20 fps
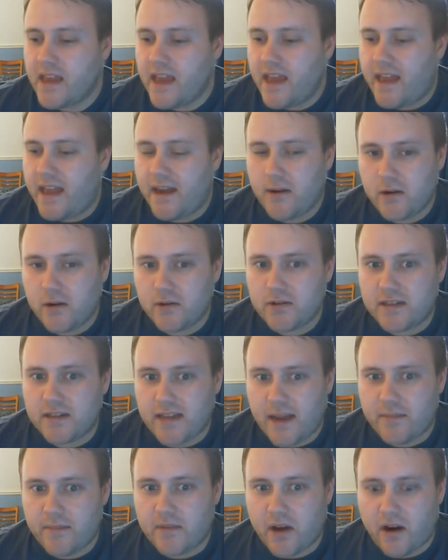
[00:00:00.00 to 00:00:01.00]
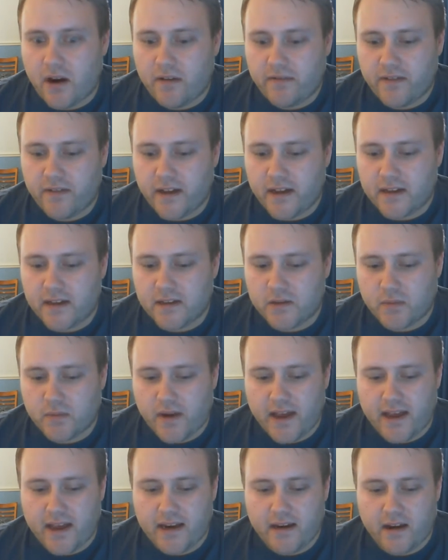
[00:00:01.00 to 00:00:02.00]
it all stemmed off as
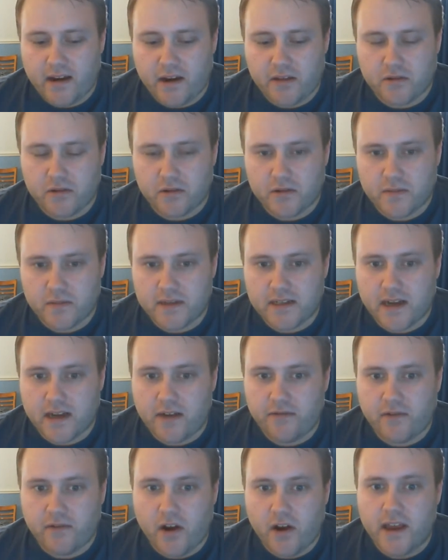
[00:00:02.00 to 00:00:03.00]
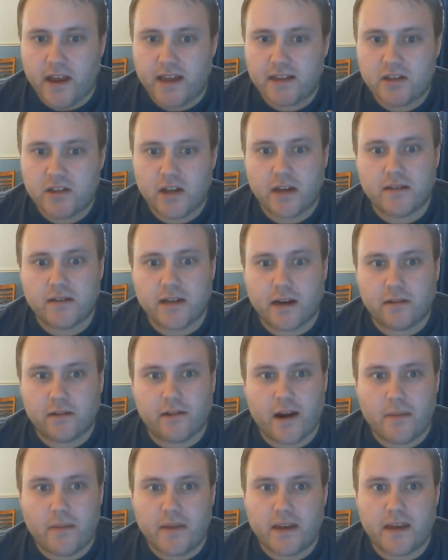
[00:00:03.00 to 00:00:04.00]
when I thought to myself, right, it's time to
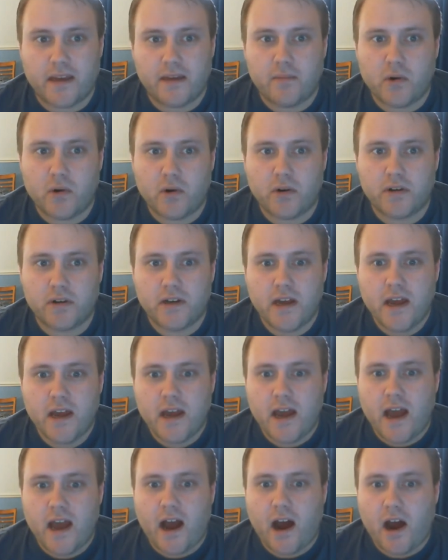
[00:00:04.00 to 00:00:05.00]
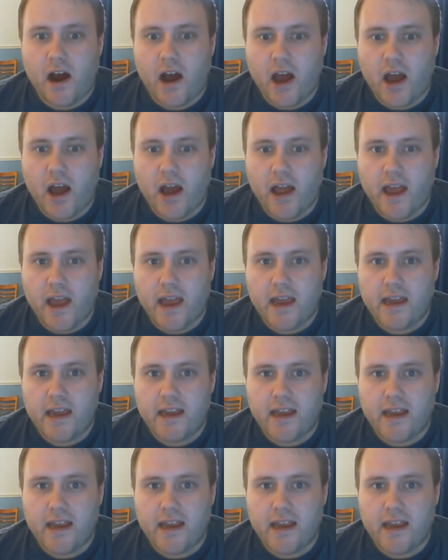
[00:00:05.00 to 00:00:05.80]
upgrade my keyboard. I